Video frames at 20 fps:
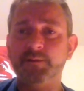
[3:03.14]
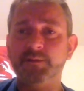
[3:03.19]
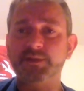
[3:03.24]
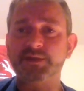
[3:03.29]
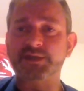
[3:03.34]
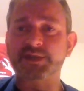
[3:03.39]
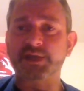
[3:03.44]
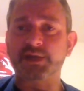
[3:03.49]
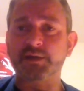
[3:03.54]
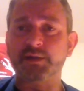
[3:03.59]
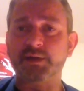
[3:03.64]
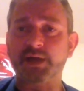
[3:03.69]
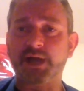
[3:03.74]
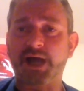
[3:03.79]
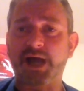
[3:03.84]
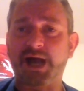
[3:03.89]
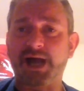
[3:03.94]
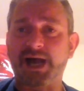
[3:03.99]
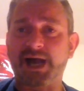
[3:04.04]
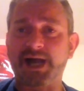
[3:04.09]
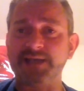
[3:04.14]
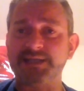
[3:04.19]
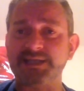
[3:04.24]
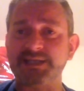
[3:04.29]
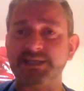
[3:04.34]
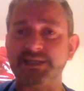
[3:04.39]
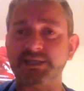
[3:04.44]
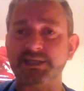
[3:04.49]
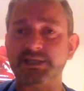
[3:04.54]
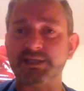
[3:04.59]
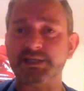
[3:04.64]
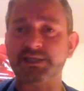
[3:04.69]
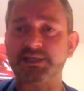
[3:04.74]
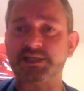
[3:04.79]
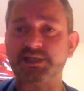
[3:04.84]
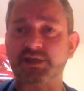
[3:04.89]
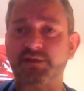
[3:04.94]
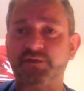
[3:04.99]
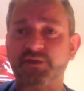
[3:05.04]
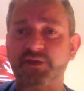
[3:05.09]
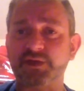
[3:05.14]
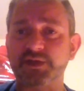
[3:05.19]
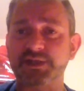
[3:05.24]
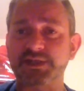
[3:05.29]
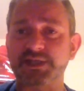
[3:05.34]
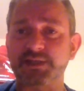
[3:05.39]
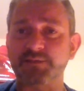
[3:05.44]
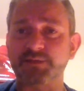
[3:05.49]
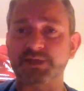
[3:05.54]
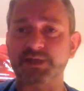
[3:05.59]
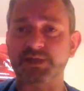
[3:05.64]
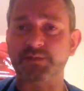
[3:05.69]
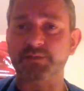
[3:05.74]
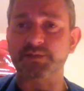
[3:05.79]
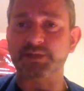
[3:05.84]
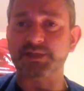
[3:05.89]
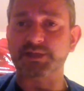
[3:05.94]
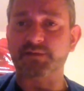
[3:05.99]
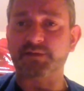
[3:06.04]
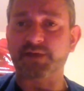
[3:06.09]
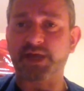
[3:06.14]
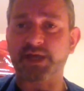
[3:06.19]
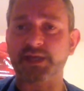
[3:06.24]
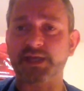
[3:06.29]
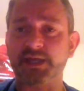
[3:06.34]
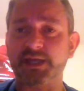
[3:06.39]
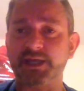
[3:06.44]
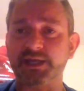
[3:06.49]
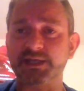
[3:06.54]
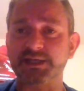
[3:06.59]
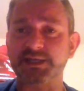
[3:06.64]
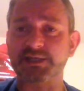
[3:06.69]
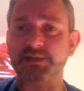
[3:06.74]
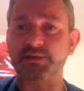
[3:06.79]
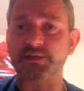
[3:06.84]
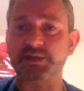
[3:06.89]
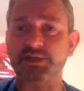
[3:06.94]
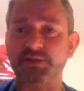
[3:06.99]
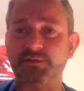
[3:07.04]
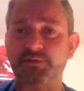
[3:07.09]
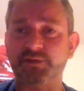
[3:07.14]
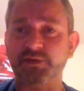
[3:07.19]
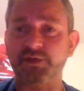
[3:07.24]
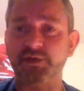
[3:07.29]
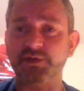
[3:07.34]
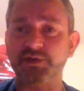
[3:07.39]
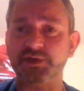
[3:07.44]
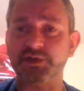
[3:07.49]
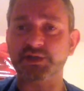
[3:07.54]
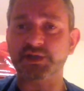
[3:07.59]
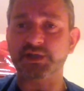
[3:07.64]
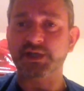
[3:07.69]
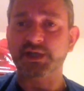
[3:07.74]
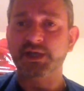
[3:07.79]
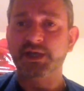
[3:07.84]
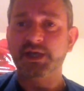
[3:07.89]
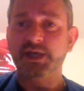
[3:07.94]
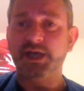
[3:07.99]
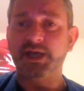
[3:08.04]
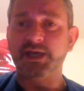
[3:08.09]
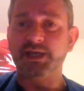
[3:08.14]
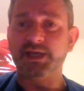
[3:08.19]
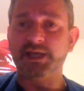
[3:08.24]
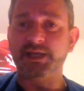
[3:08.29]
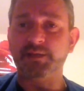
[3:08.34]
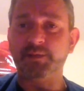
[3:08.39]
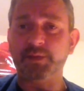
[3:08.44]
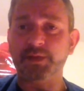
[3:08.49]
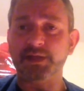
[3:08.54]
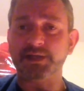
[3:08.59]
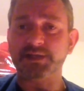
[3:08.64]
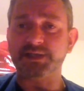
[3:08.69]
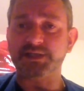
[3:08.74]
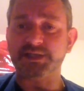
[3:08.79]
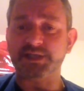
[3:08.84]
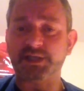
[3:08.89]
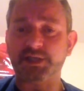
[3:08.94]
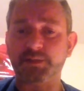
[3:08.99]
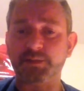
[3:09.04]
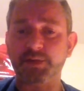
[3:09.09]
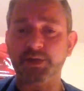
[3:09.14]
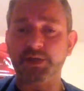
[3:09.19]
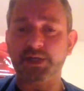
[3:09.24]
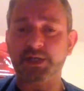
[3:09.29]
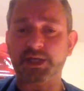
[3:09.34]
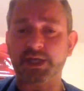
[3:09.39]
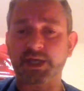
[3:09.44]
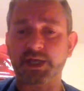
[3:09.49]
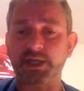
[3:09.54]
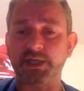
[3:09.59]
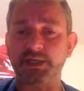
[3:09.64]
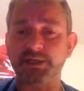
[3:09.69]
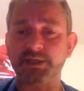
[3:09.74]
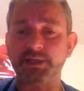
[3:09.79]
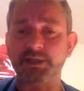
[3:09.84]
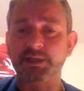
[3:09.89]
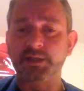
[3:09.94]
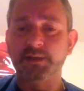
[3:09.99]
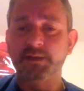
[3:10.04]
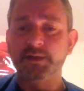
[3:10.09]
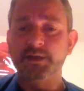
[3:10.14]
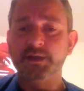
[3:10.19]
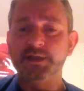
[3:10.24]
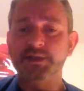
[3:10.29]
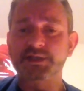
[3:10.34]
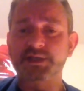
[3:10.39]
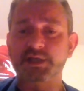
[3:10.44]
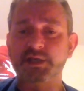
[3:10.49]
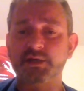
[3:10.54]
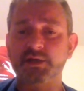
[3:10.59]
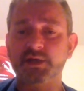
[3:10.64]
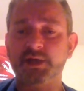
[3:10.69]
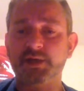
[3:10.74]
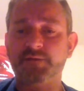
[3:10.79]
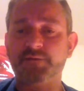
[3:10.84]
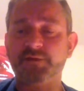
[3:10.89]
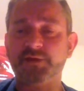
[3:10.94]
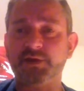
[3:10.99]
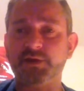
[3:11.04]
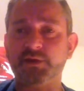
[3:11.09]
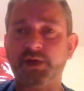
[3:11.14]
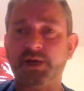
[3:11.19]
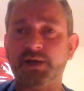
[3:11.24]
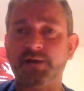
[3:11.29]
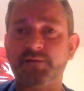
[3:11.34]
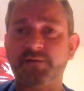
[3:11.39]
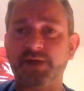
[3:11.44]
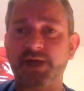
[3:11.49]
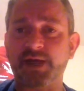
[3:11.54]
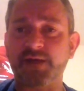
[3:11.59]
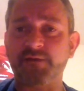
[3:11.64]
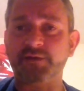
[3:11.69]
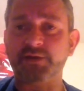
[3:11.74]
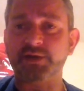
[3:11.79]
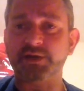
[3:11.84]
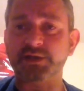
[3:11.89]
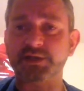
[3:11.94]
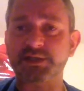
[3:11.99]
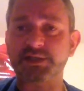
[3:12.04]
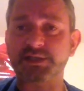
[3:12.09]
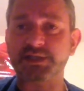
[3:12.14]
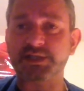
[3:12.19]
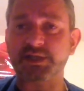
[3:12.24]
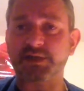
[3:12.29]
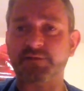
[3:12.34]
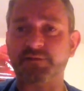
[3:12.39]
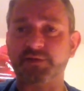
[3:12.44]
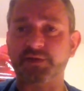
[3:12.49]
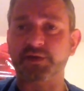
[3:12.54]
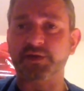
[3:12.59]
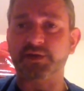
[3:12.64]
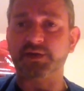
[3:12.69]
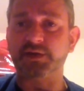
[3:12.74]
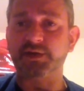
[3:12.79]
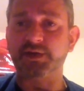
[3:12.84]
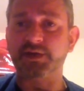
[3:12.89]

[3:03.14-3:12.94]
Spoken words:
So I didn't suffer the symptoms of headaches. It was confusion and inability to communicate. So if you have ever suffered